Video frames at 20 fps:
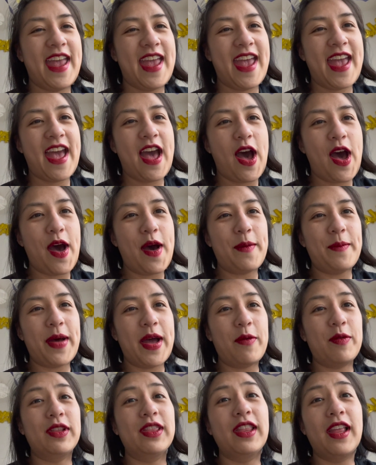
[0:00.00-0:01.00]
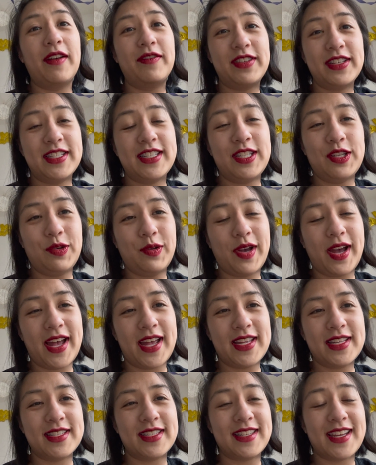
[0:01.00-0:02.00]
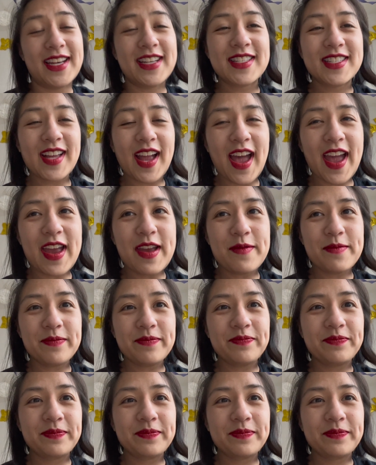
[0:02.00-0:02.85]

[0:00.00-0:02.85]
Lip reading: I would love to see you guys next time.